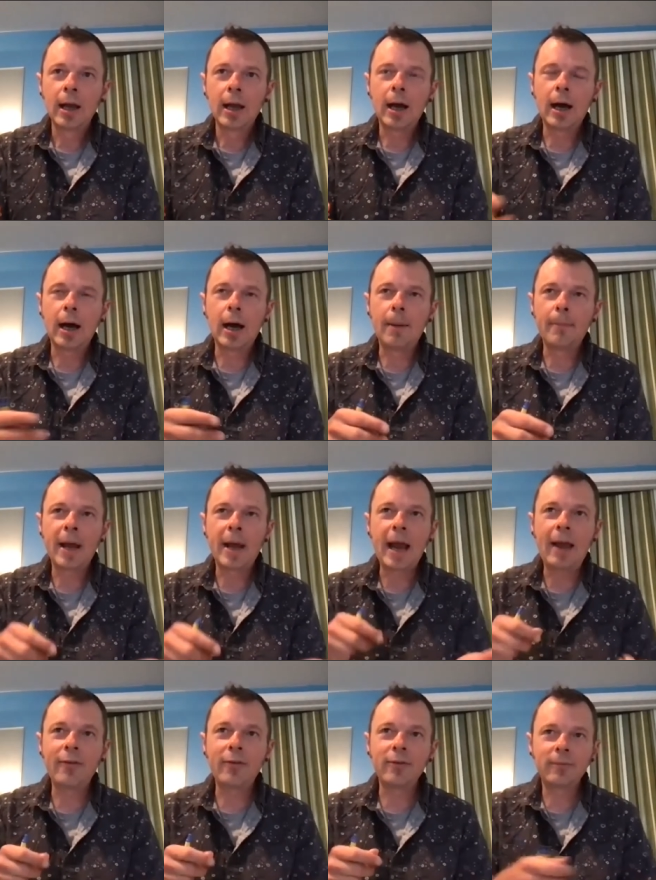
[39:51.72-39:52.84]
um,
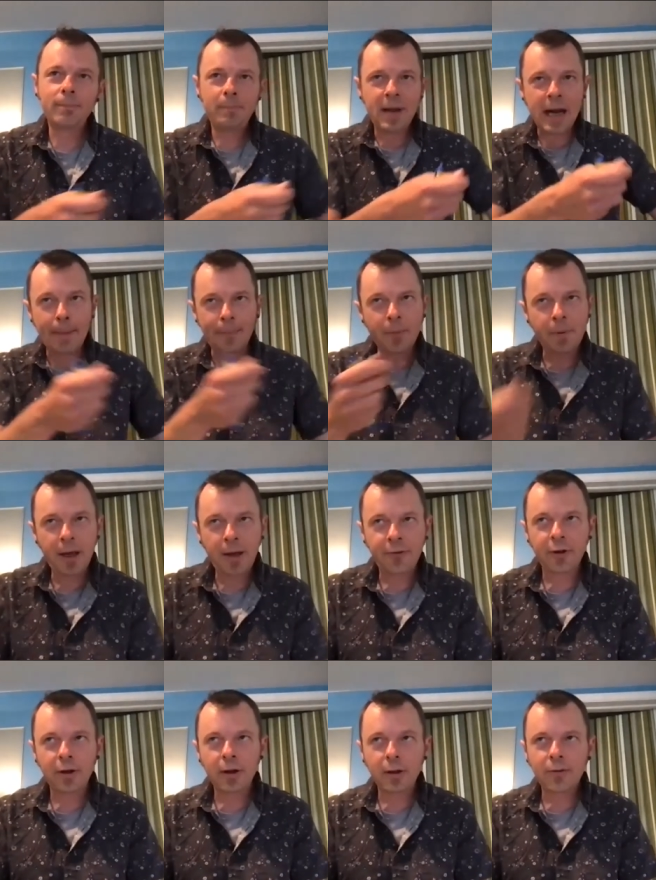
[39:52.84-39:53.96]
and pick up the
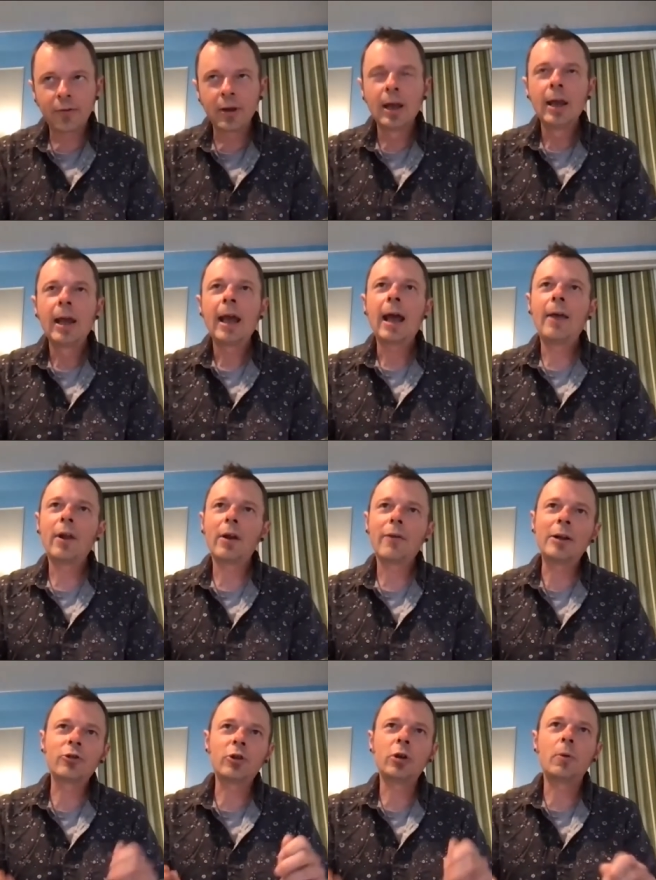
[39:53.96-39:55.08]
pieces. And then
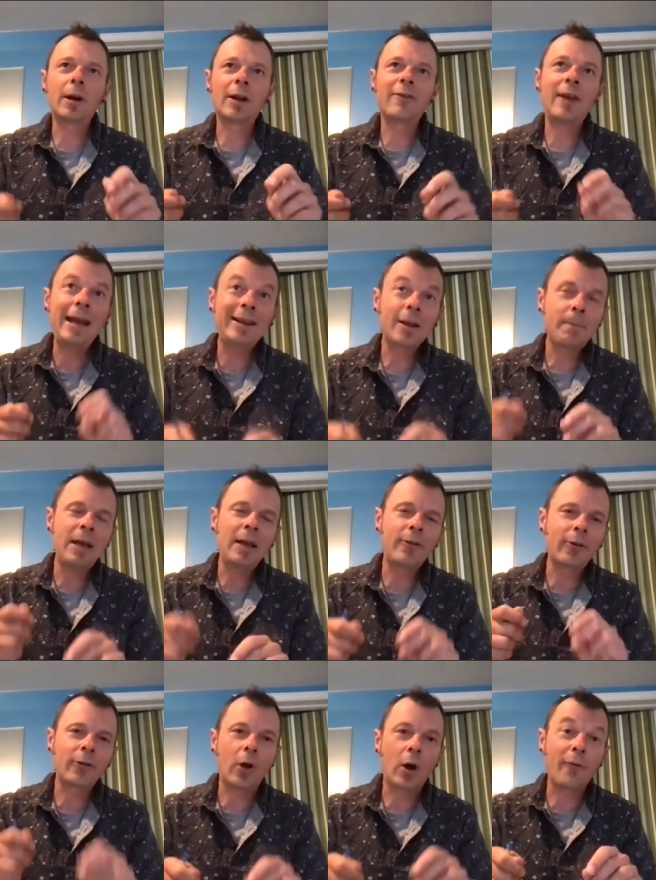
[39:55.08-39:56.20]
eventually you want to take the
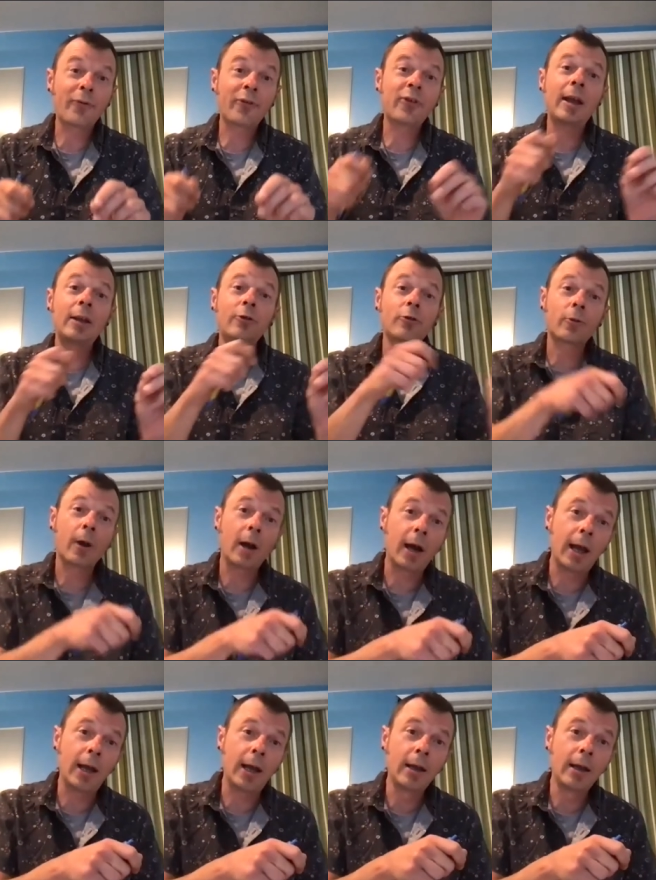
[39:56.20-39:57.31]
pieces off said
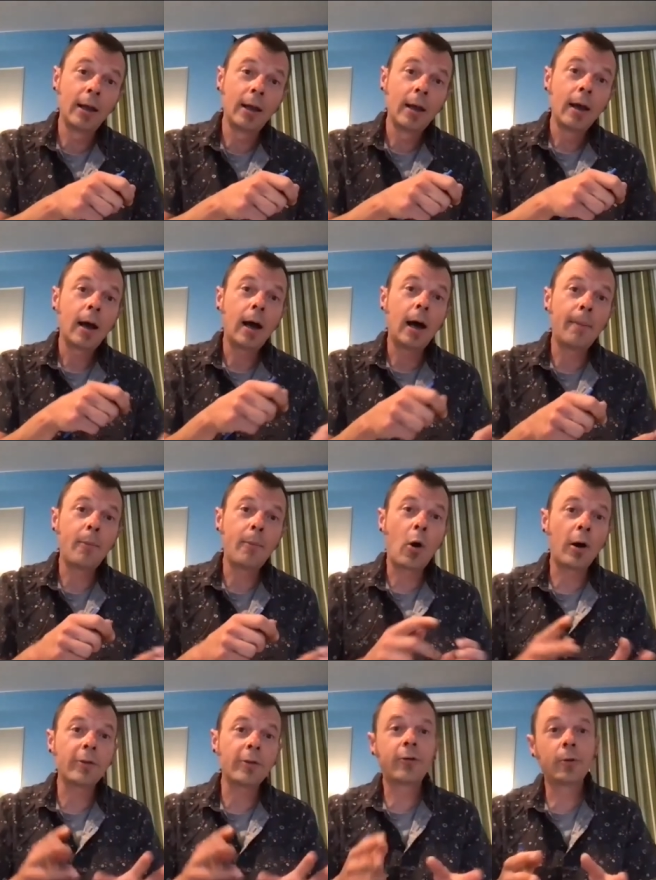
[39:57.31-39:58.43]
tray um,
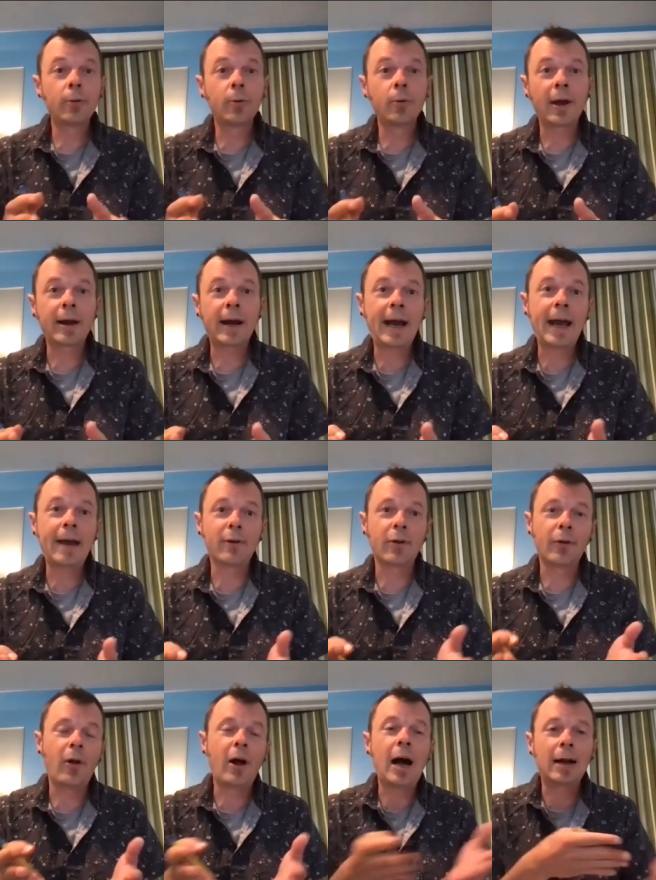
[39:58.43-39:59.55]
onto, like I have a
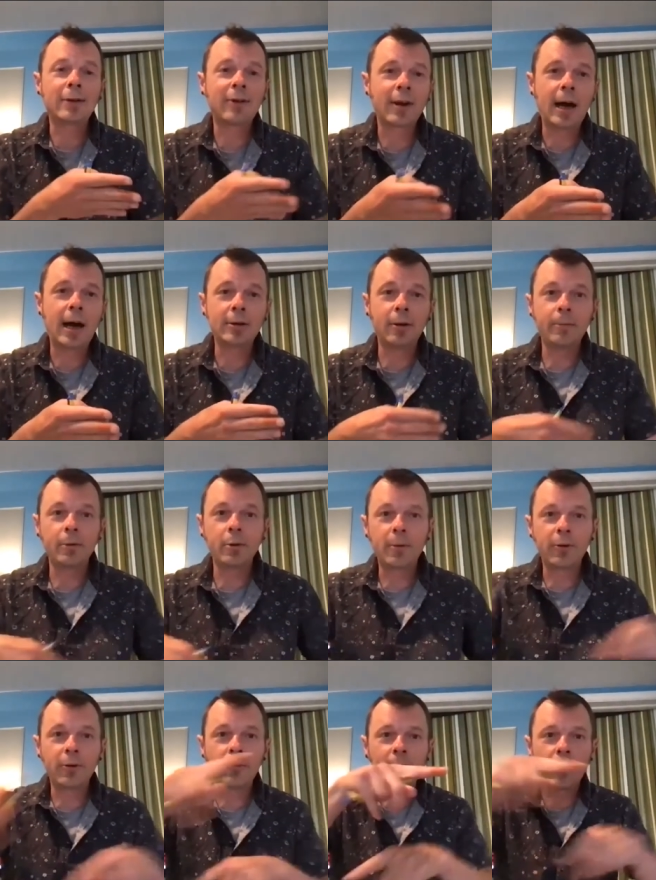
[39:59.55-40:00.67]
little octagon, you, you,
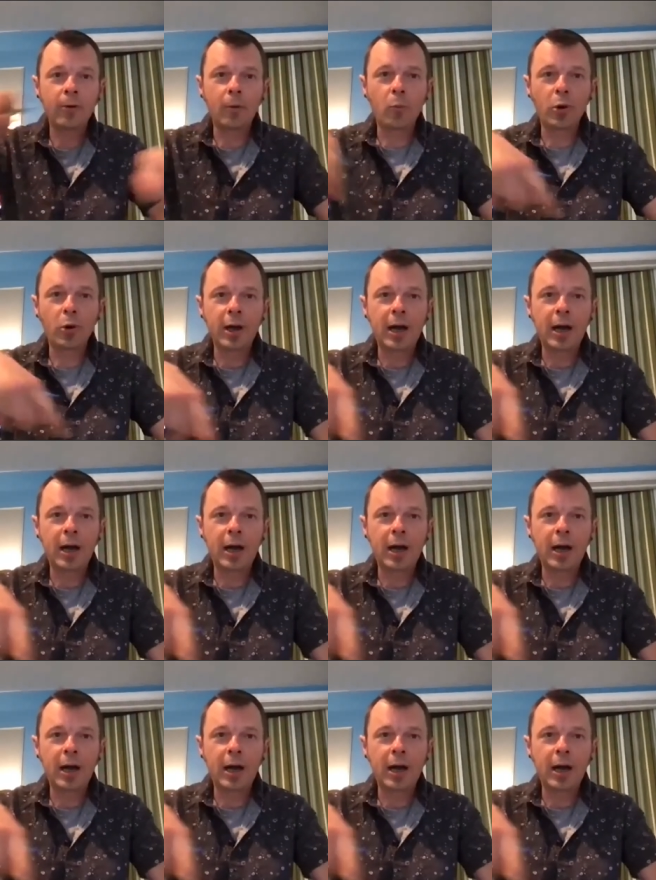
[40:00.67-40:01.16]
you saw the wooden